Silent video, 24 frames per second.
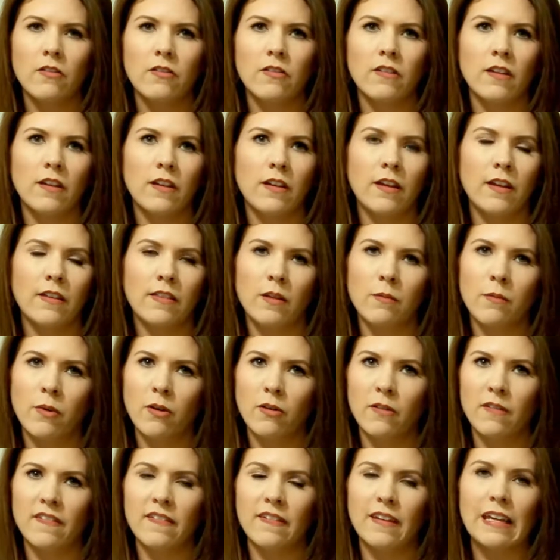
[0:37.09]
to get the
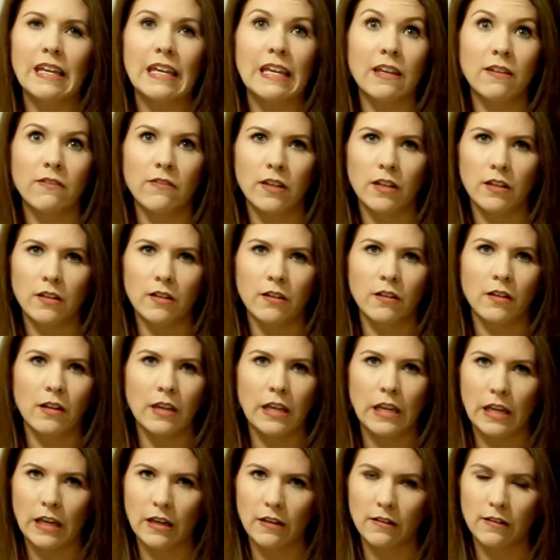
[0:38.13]
most even
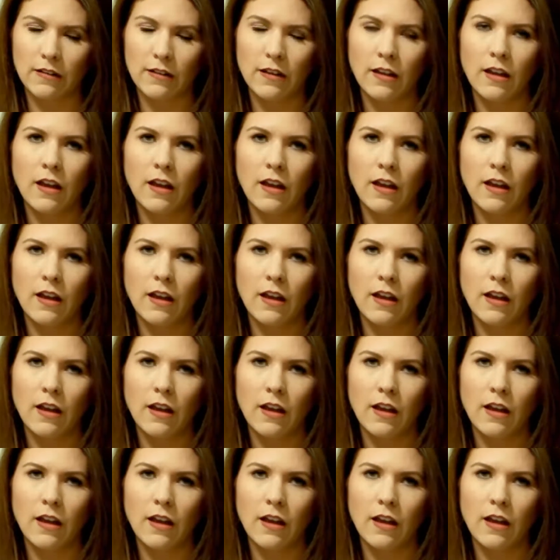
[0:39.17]
heat.